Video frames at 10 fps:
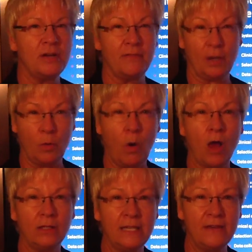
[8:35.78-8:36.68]
of the
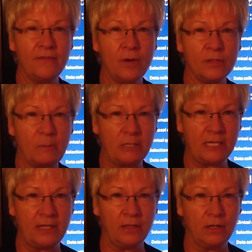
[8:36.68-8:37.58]
quality of those
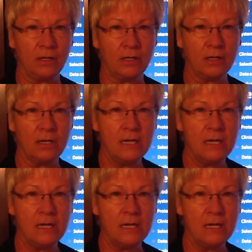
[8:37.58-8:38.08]
particular